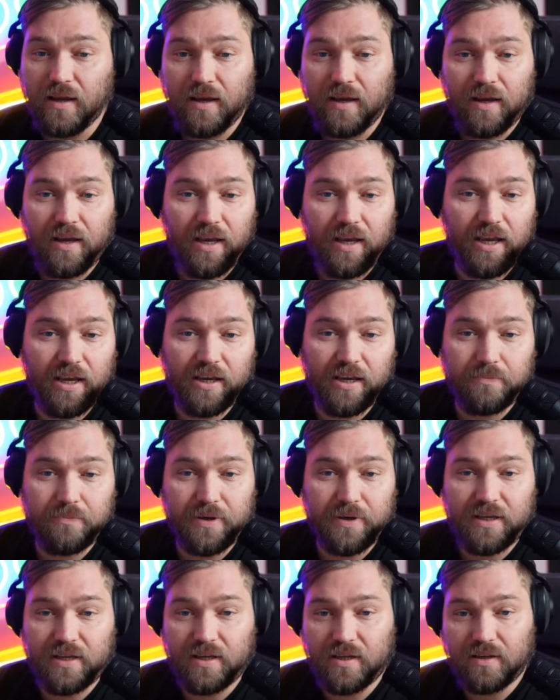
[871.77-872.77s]
it can
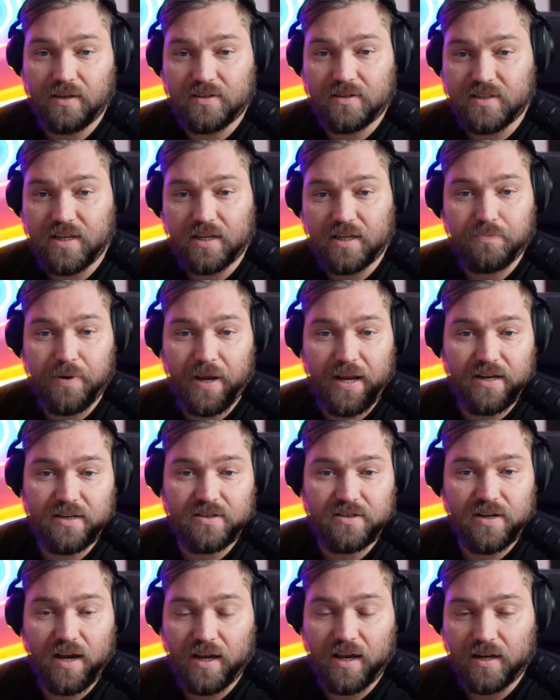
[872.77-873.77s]
be set
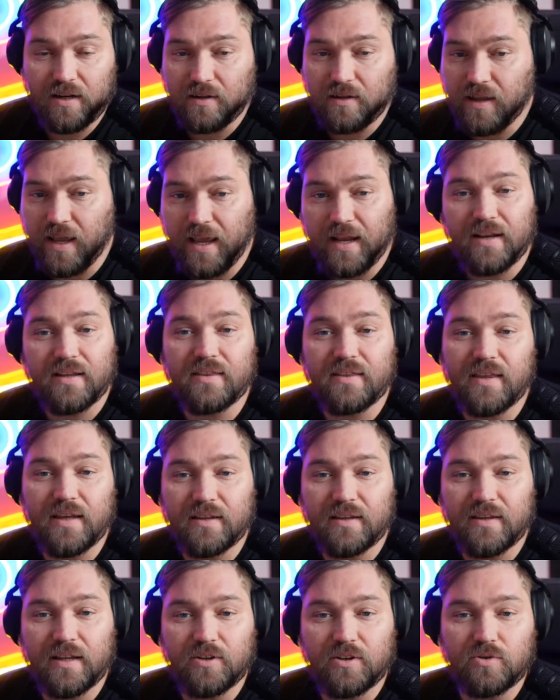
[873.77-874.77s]
page title,
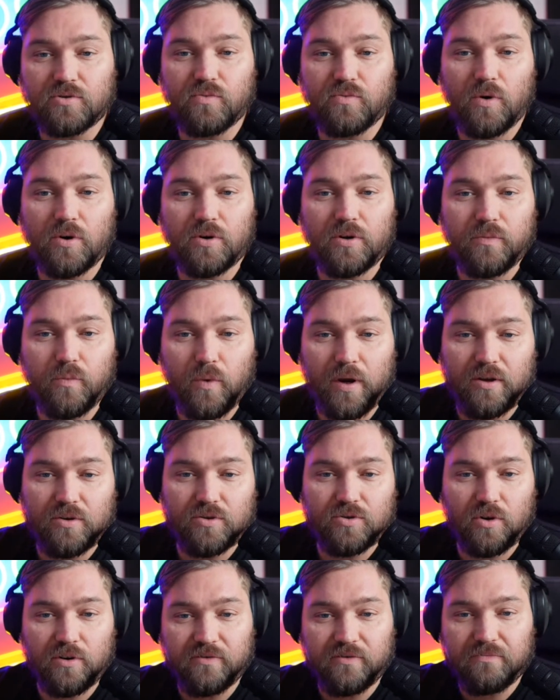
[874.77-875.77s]
anything that where you're
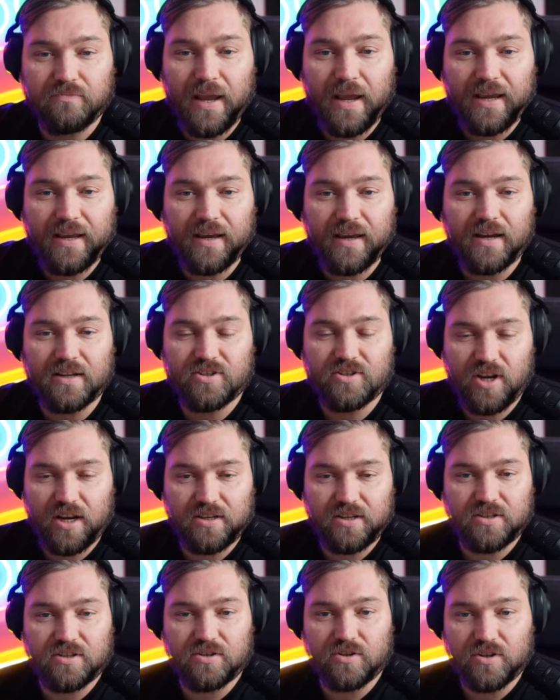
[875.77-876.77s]
sort of making a
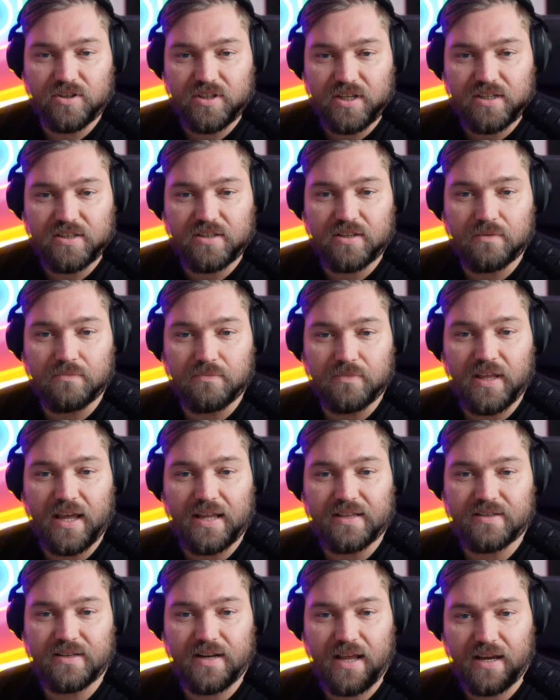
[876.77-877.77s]
change in your system,
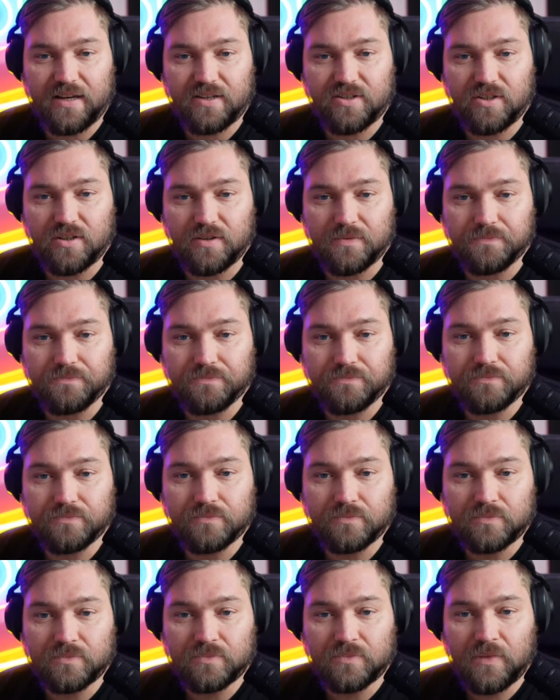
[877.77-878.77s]
that's an action.
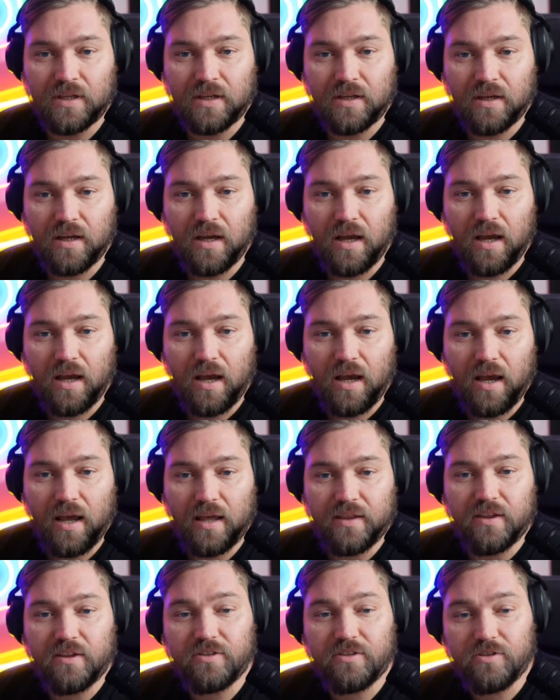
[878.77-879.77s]

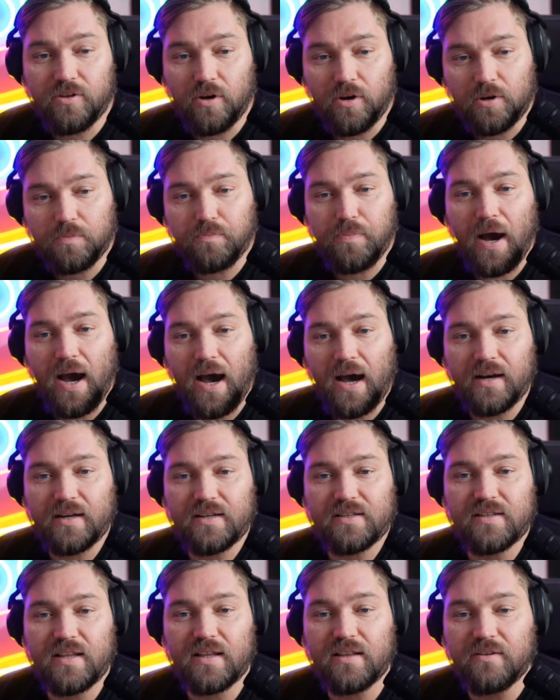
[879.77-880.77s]
And the third part
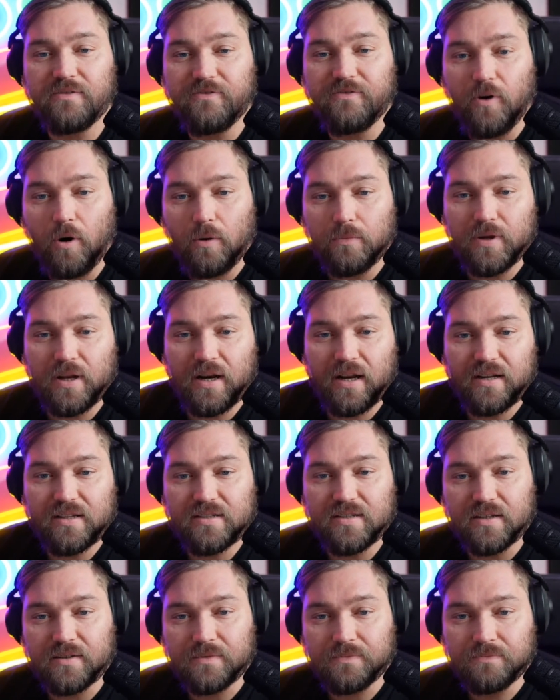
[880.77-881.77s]
is then the formula
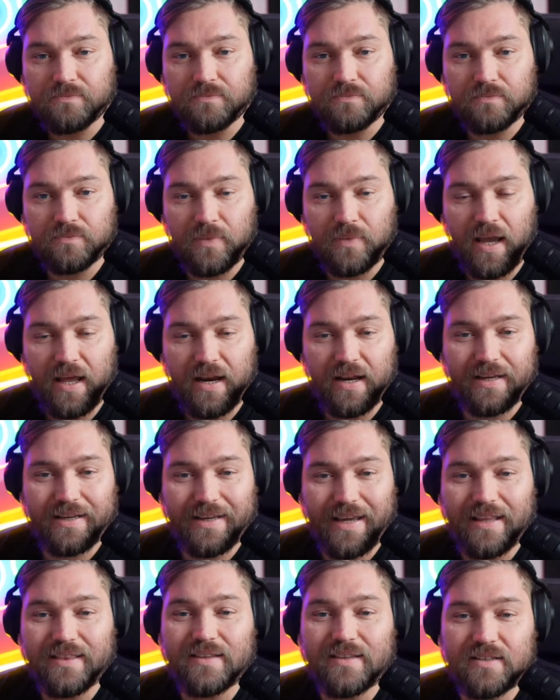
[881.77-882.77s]
editor. And
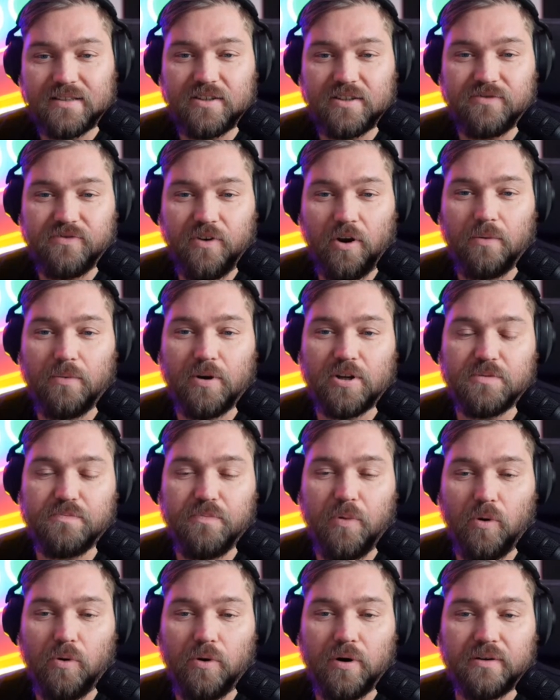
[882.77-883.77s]
again, this is very much
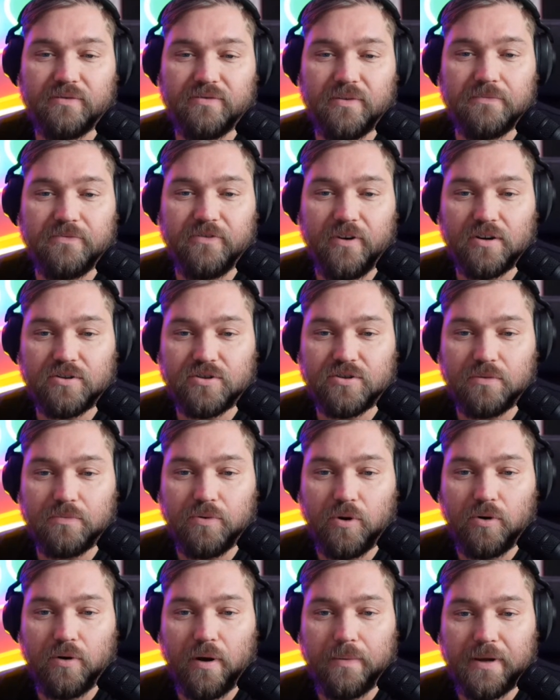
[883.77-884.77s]
borrowing from functional
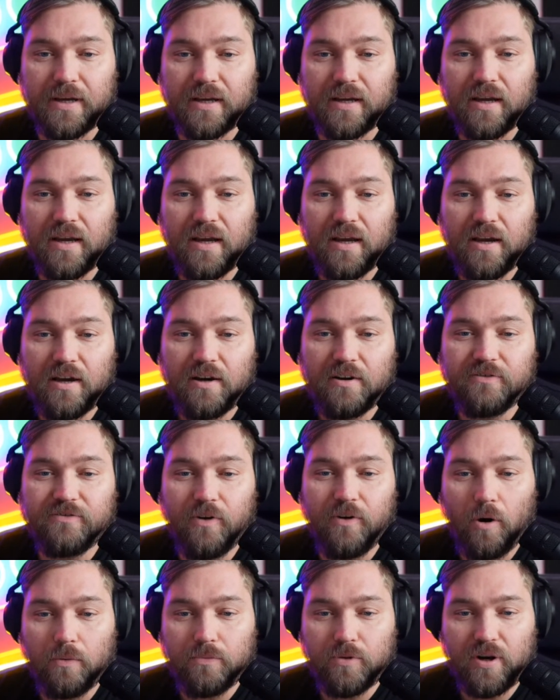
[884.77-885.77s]
programming.
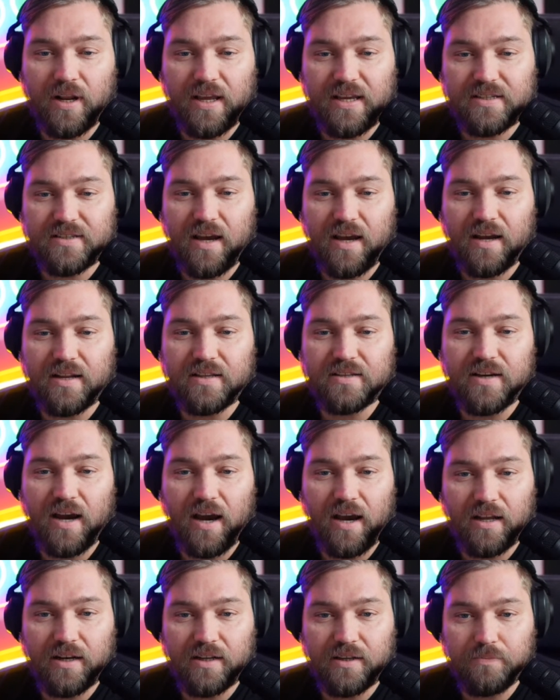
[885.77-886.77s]
Formulas are
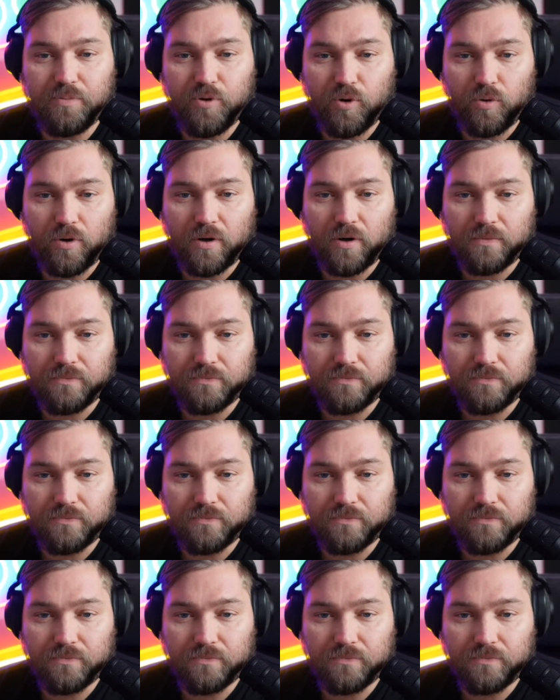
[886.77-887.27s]
entirely pure.